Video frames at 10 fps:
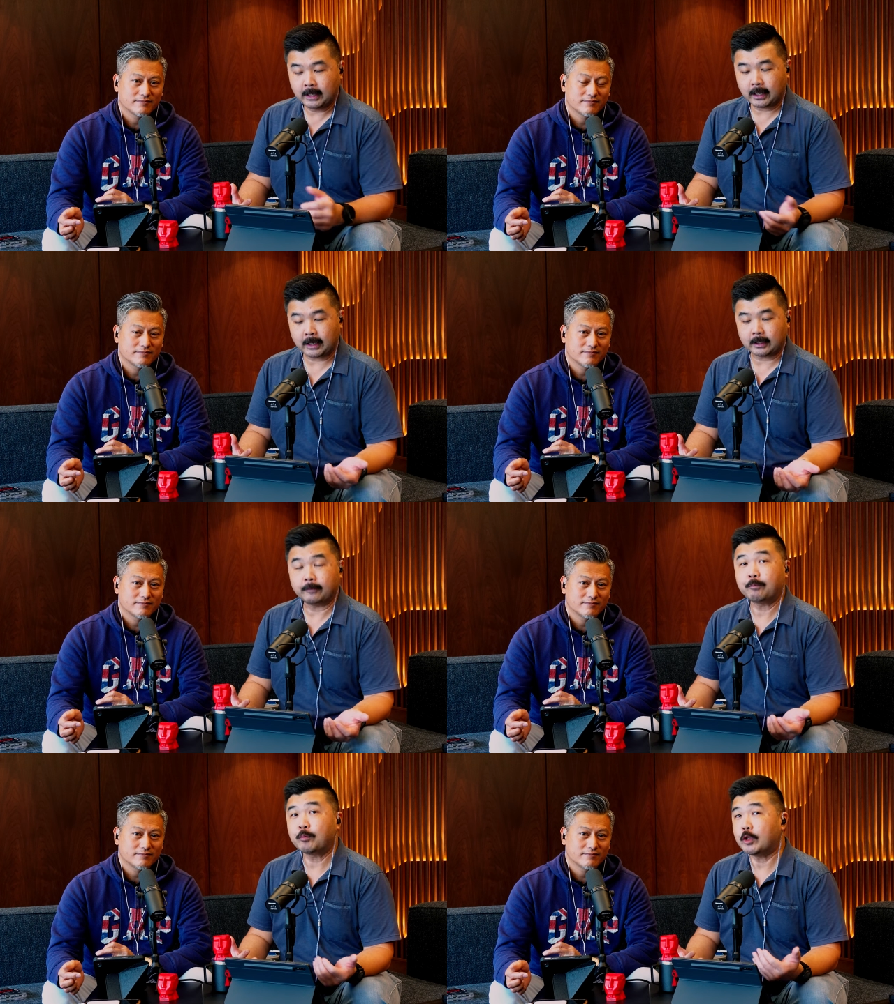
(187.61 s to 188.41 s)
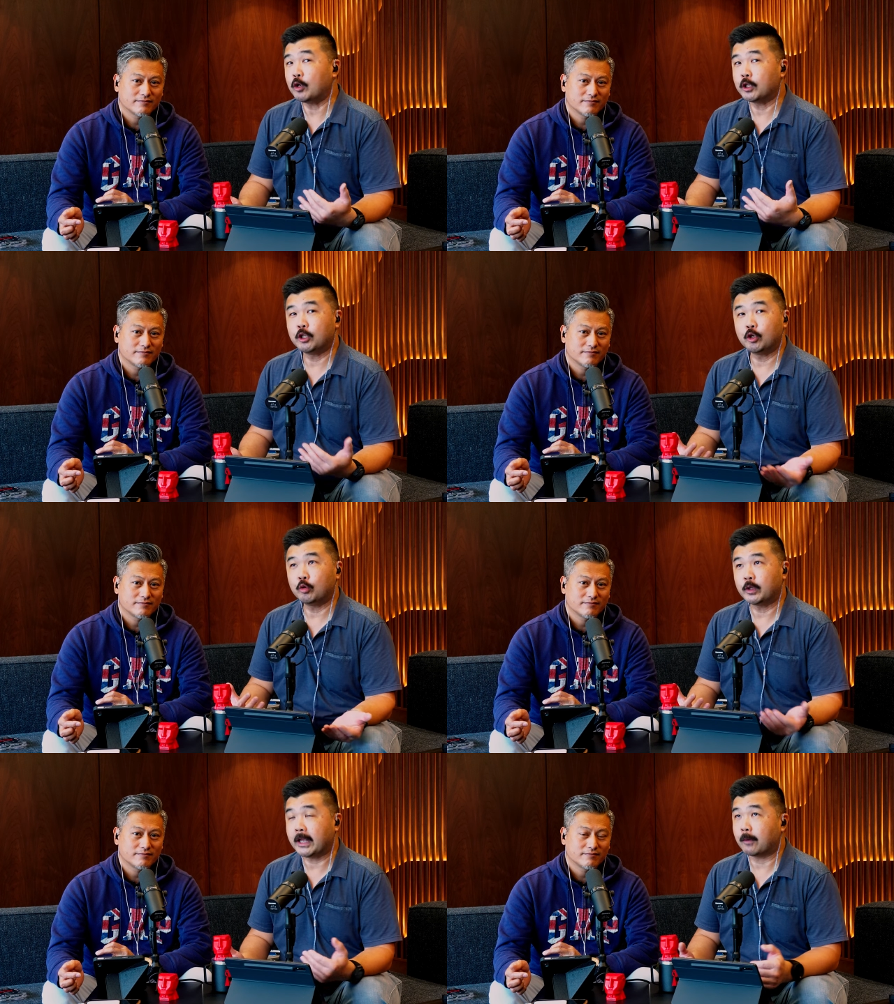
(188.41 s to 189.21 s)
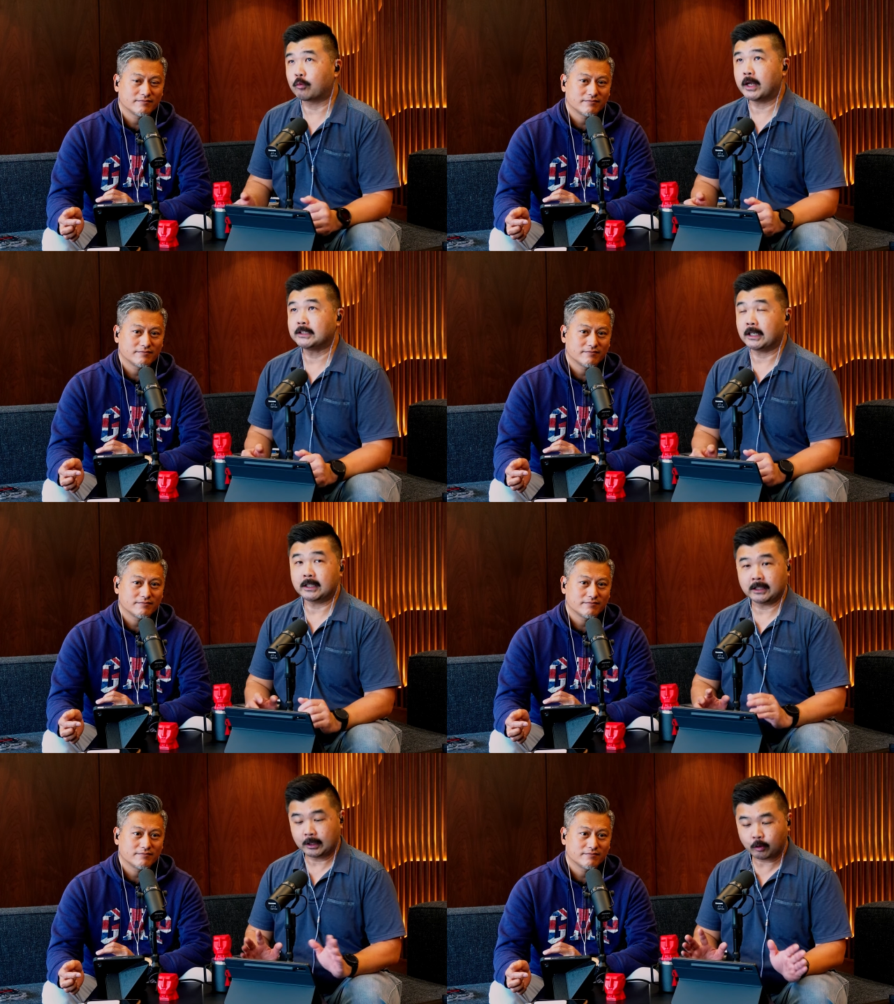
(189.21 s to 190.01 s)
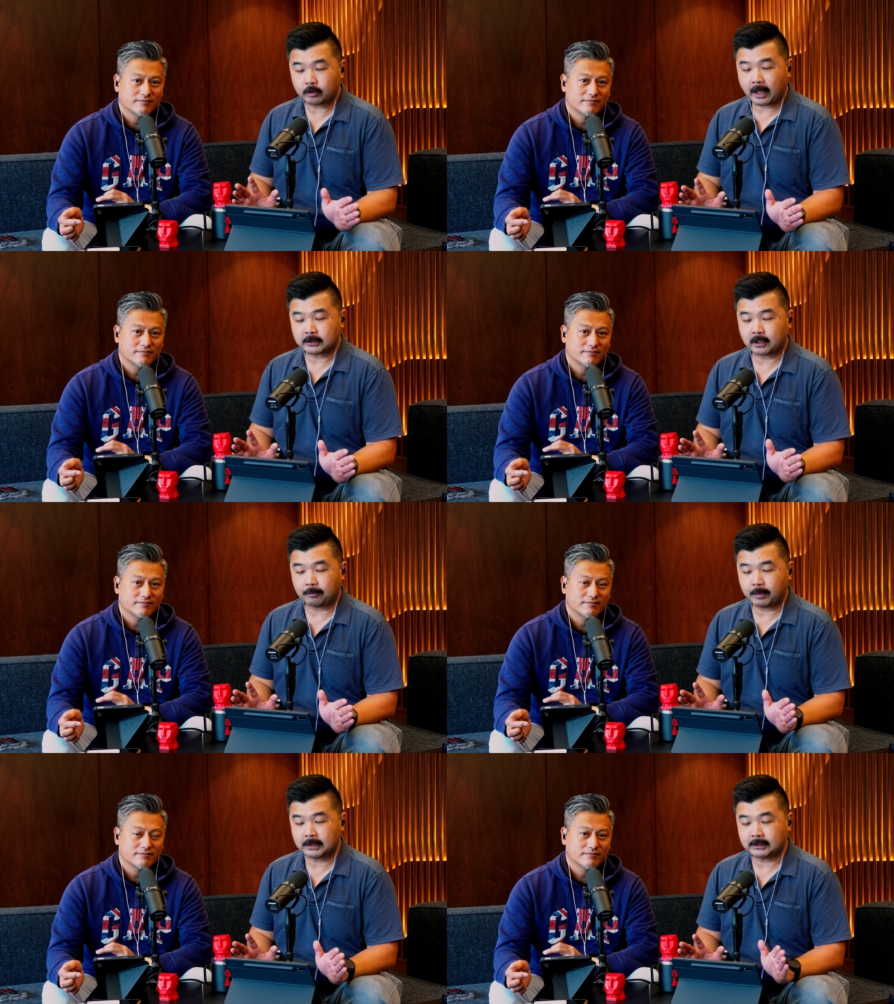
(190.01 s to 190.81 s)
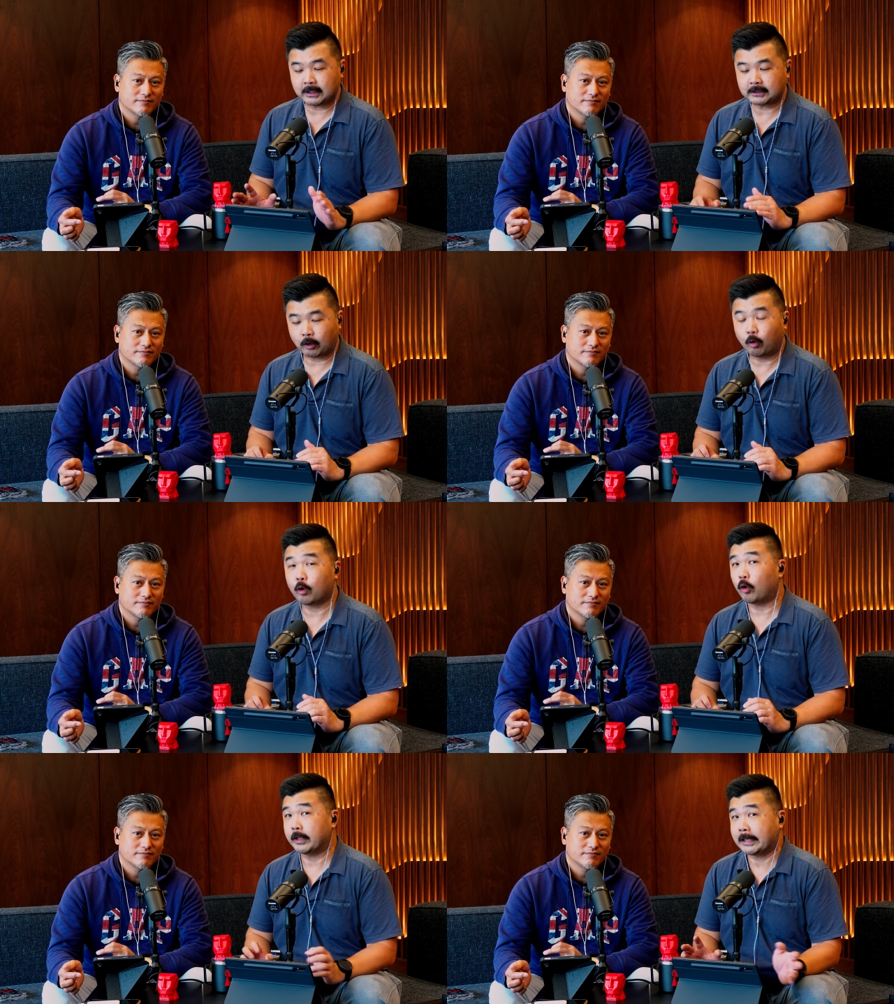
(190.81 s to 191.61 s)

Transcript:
Speaker 1: Uh, you can do the upgrades in newer desktop PCs or